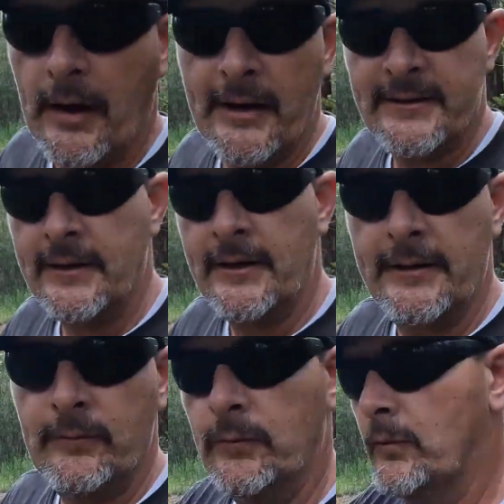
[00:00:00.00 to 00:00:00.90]
I said
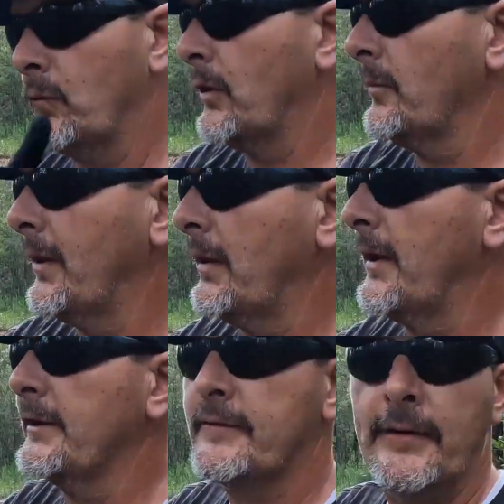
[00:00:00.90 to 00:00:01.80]
in one of my
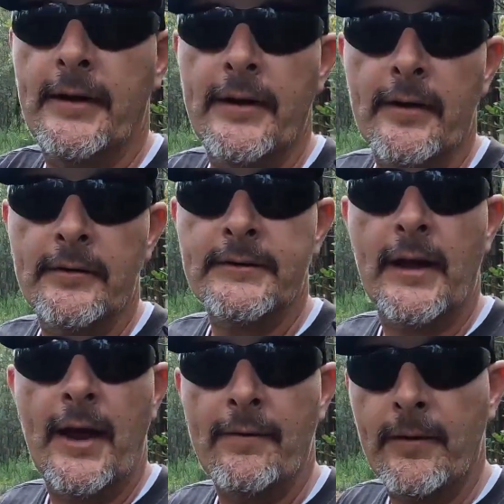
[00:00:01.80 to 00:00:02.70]
last videos,
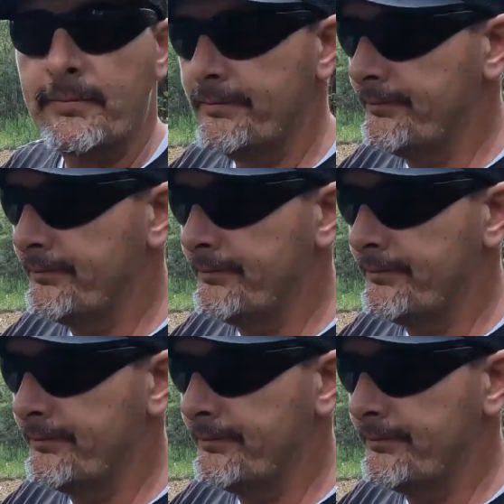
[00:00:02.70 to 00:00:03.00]
I have